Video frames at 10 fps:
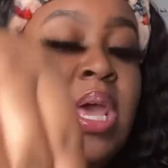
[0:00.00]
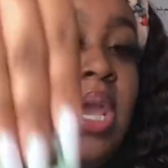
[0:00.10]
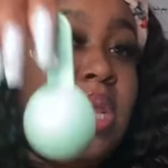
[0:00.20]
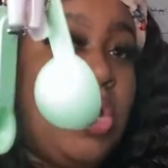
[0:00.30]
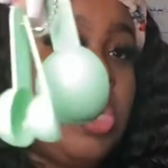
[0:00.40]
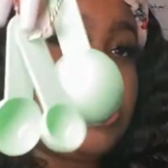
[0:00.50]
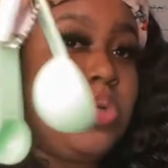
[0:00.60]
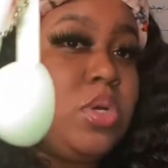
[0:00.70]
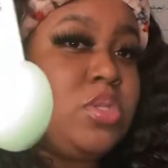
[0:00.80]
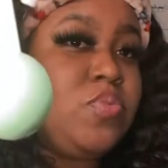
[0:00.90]
And it also
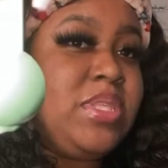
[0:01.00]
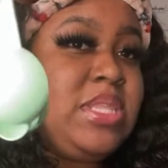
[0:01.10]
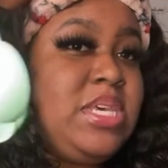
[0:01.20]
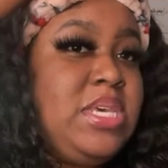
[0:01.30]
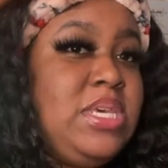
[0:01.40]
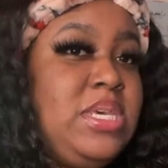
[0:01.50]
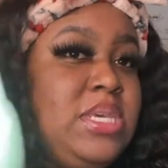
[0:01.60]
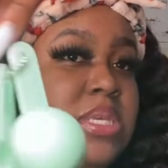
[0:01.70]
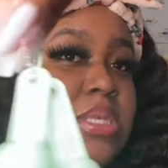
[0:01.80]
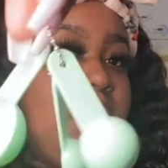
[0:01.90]
comes with
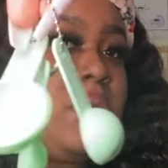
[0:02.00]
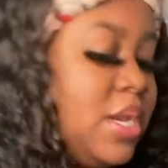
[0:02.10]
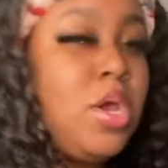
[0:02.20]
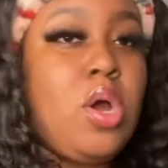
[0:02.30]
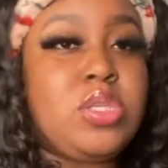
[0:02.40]
these, and it also